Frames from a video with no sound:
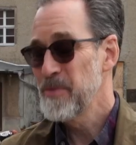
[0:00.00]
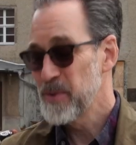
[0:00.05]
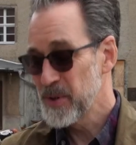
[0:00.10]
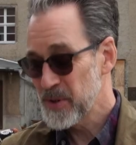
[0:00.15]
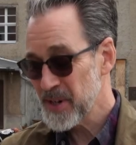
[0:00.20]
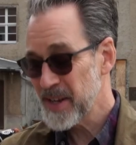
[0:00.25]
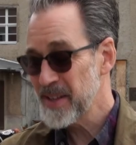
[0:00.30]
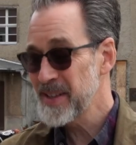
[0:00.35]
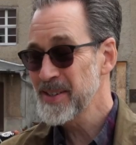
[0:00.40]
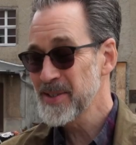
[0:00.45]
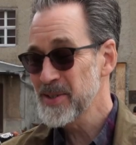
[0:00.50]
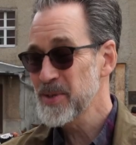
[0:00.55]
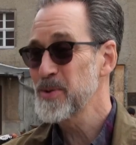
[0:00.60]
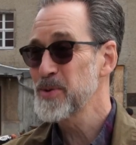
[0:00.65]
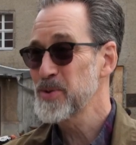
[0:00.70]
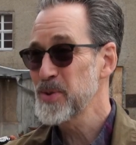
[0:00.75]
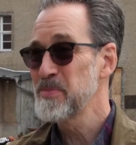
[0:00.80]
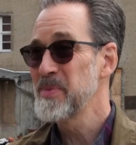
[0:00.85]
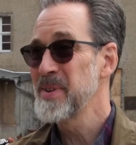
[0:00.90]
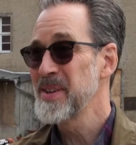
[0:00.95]
which I think
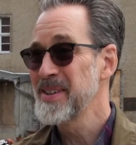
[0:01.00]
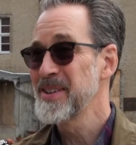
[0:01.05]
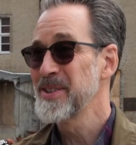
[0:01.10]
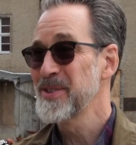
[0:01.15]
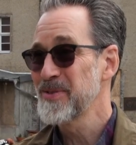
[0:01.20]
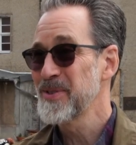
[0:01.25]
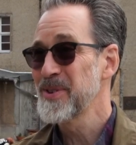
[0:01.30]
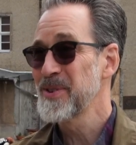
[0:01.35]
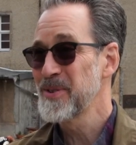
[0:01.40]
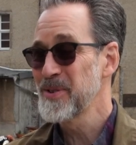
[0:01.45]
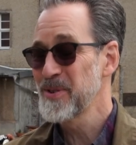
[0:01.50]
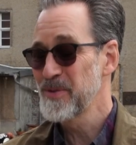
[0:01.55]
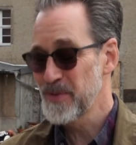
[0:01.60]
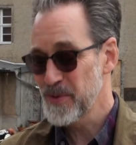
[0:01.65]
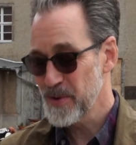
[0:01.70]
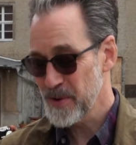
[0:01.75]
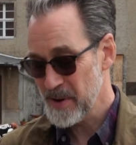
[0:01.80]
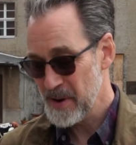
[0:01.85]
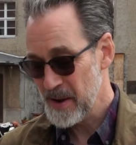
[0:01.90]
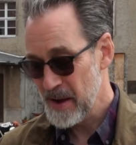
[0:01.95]
social media is very good
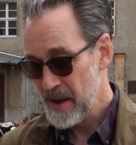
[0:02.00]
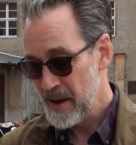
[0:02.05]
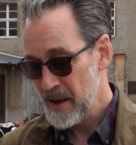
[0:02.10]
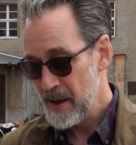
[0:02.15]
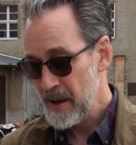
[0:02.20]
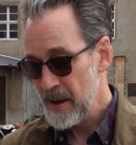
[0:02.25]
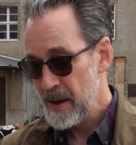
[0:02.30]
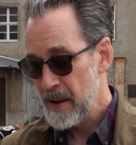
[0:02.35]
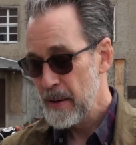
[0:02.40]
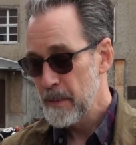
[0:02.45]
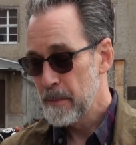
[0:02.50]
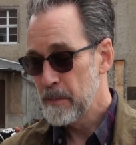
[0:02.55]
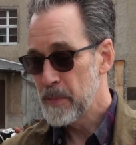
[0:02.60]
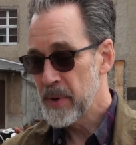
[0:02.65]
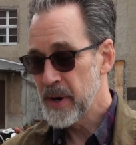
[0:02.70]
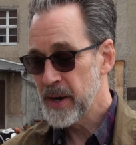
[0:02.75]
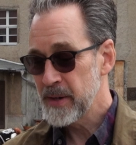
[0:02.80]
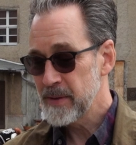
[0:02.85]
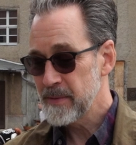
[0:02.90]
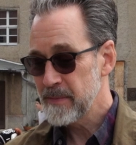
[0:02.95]
for.
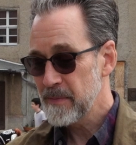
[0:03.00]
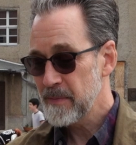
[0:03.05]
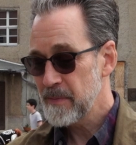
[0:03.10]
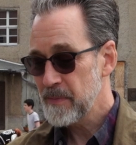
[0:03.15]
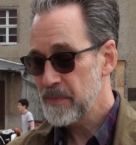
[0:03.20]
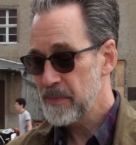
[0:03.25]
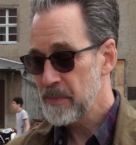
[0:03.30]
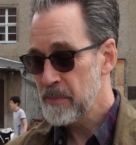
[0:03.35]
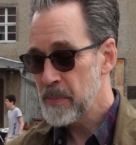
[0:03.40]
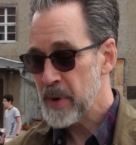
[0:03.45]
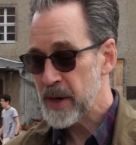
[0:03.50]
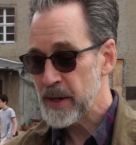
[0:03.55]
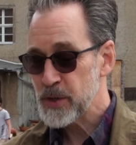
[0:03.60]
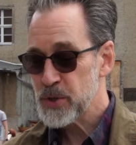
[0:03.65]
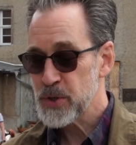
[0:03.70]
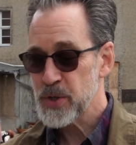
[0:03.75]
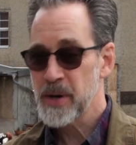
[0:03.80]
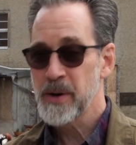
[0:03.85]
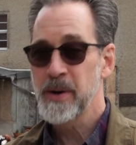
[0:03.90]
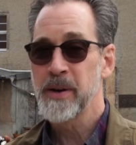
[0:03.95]
But by
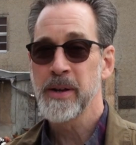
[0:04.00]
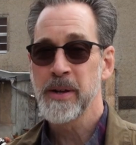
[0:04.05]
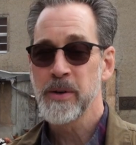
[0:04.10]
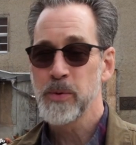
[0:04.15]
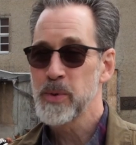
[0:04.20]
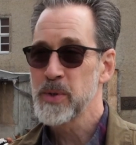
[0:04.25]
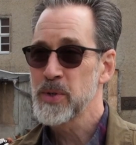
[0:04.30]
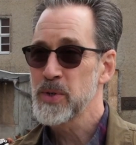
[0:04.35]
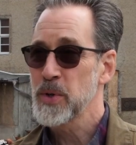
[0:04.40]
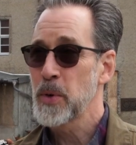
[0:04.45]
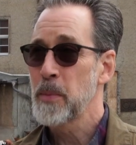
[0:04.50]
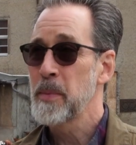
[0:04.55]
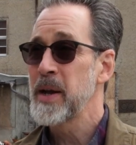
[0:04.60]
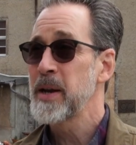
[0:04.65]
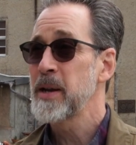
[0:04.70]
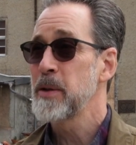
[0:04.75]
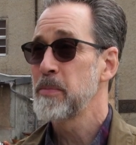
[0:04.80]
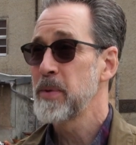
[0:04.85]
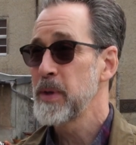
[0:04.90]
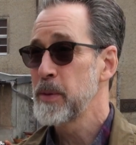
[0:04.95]
sharing it with so
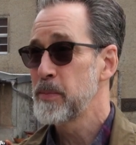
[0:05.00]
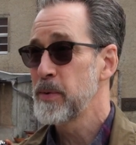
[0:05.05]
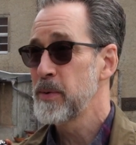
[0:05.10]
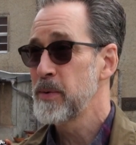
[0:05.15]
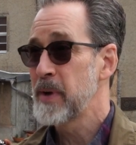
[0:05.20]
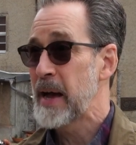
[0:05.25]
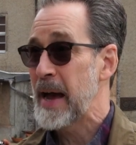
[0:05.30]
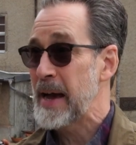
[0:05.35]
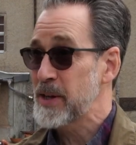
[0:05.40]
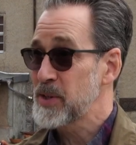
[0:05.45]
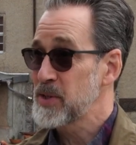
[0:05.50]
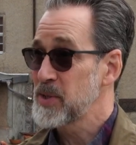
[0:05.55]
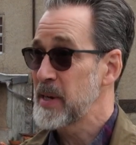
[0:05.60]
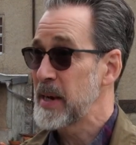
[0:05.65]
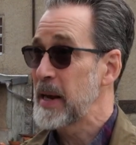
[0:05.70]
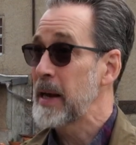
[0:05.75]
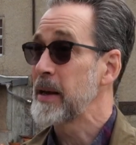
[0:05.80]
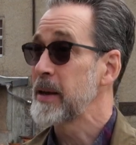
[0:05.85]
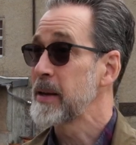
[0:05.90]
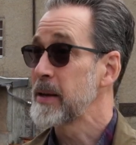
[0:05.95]
many people
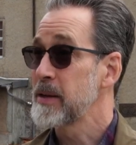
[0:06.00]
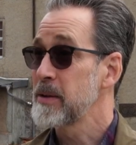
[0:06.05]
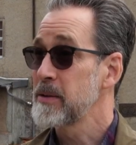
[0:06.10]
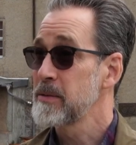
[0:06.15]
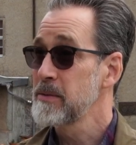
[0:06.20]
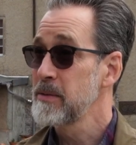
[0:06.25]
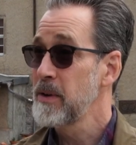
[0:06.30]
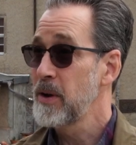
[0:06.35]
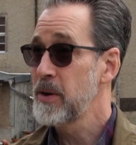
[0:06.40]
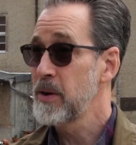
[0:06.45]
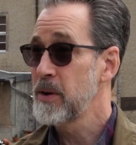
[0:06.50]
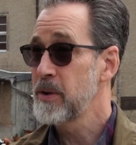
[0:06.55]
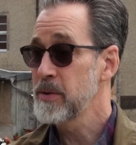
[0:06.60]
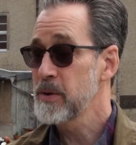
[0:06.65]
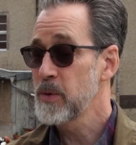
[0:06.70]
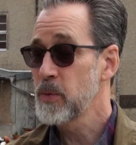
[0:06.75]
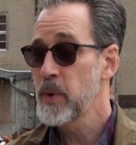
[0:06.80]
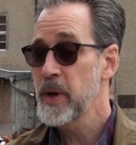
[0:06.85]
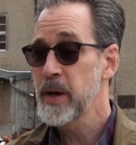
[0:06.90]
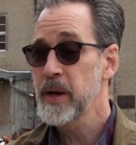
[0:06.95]
accidentally along
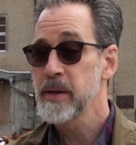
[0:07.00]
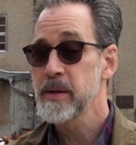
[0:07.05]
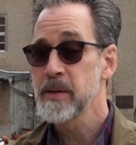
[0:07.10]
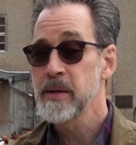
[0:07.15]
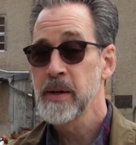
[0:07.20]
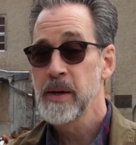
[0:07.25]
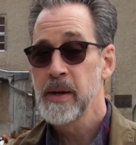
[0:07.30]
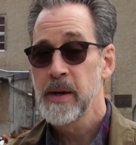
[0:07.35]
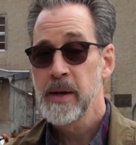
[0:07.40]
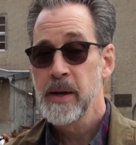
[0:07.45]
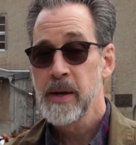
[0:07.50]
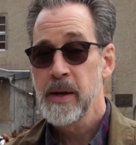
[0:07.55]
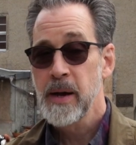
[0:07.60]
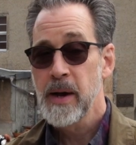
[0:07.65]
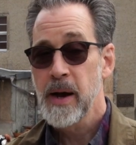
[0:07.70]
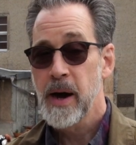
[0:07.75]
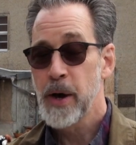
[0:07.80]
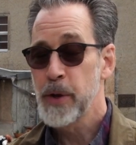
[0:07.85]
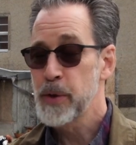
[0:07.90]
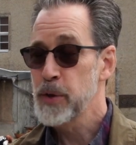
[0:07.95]
the way,
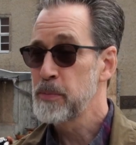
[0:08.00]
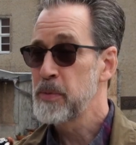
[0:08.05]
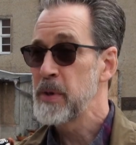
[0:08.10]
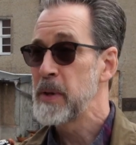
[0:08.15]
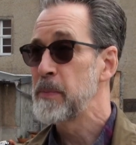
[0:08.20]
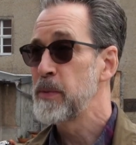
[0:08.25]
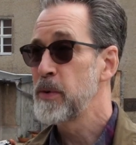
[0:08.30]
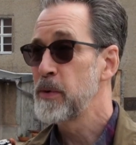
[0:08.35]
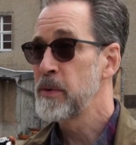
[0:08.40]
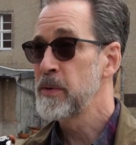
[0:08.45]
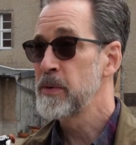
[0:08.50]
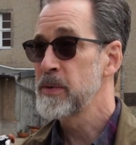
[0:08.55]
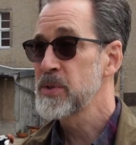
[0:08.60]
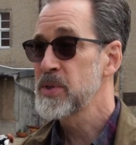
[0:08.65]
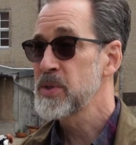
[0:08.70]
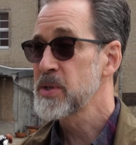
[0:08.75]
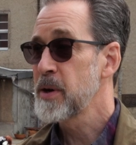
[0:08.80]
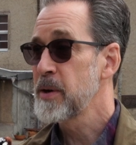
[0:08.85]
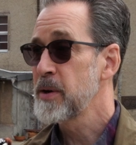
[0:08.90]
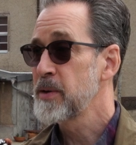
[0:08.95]
other people
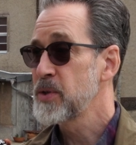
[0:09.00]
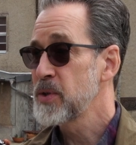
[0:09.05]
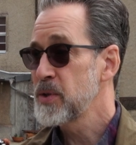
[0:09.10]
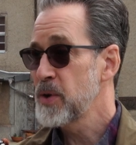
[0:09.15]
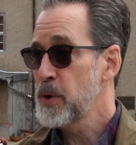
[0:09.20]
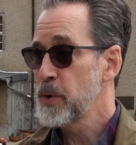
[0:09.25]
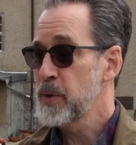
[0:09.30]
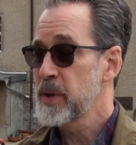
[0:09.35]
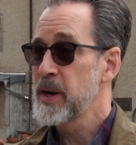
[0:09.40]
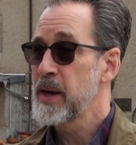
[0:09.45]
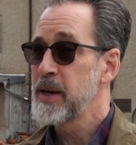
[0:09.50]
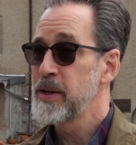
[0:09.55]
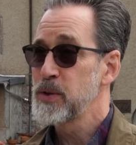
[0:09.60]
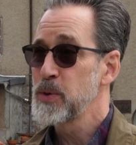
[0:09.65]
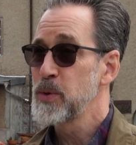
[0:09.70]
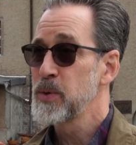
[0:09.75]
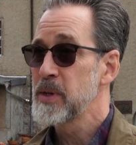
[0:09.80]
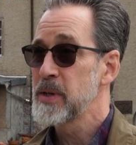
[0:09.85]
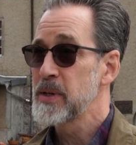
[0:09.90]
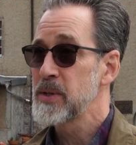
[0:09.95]
started to know that I
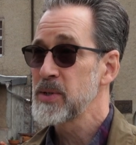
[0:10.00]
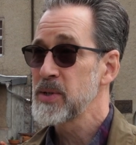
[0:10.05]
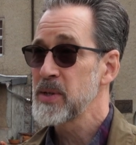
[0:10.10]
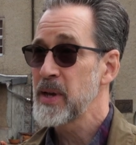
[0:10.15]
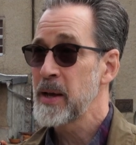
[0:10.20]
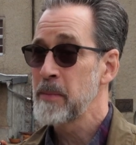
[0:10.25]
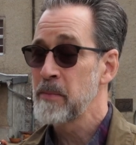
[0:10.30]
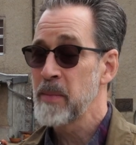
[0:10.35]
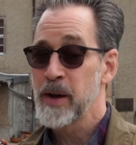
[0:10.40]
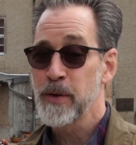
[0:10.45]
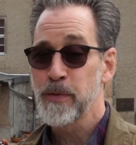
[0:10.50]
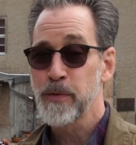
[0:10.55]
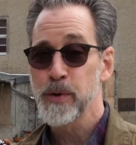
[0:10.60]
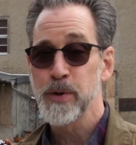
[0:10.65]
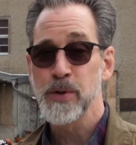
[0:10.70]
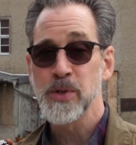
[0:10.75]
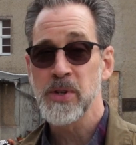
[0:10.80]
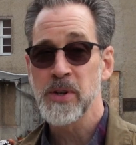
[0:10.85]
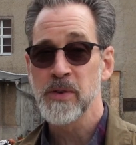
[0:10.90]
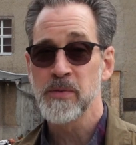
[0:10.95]
do this, and my
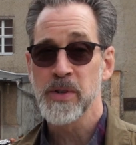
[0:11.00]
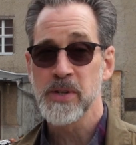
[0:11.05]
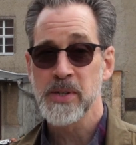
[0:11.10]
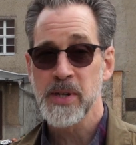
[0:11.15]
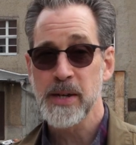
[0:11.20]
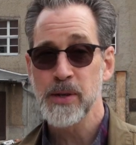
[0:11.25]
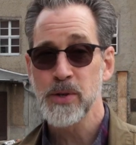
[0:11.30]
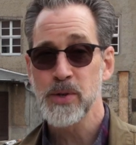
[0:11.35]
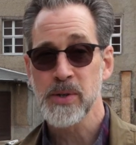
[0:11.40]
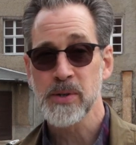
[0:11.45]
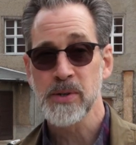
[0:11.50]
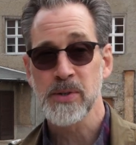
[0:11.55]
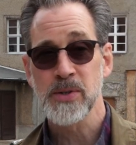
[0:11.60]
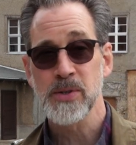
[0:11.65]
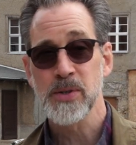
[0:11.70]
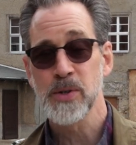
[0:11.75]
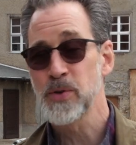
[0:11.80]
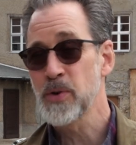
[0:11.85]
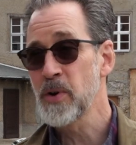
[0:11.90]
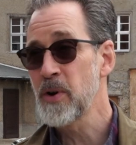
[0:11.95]
first invitations
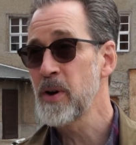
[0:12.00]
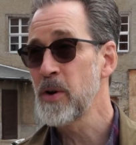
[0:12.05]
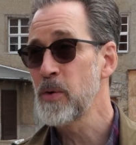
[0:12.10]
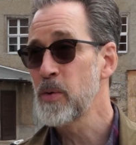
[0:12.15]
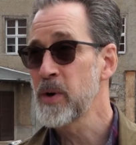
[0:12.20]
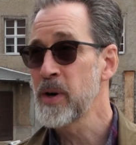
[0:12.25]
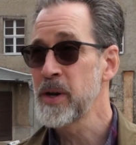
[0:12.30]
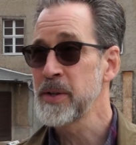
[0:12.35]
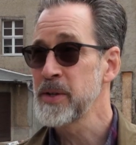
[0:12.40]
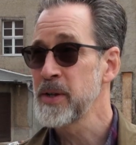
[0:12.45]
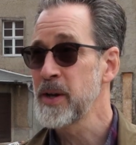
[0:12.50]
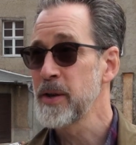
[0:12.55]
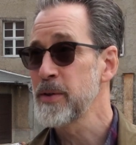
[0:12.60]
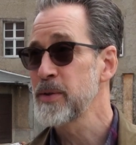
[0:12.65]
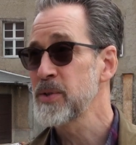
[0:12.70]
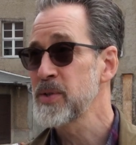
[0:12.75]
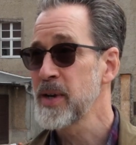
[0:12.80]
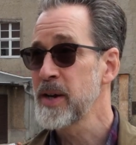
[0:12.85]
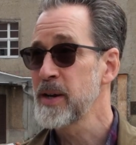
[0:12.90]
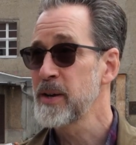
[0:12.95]
to draw were on the other
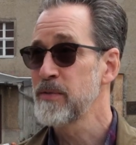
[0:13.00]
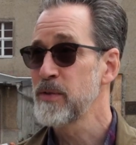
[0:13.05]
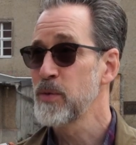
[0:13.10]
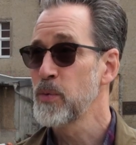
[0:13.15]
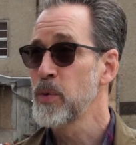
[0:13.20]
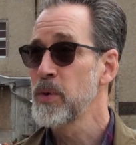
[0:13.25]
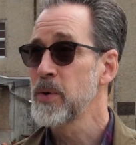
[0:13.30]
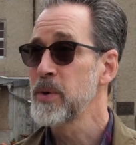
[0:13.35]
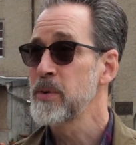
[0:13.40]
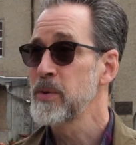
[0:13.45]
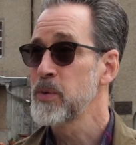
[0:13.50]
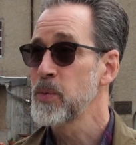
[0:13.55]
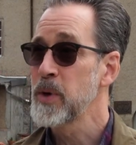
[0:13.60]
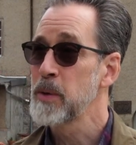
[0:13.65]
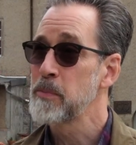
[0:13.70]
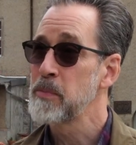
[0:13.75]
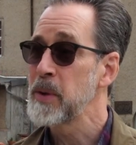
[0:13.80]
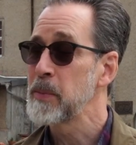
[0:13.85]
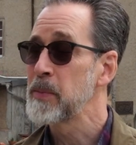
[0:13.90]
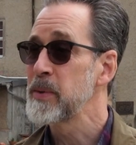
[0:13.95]
side of the world where
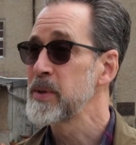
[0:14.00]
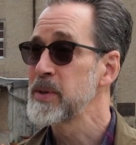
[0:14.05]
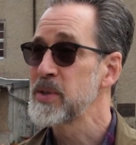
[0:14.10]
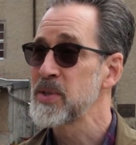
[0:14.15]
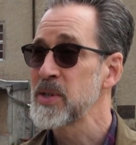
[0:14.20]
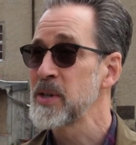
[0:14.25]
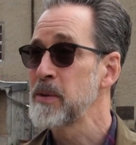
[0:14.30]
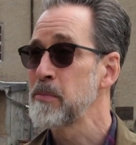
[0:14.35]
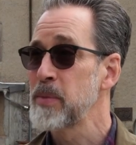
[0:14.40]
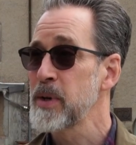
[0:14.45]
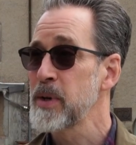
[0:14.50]
people had seen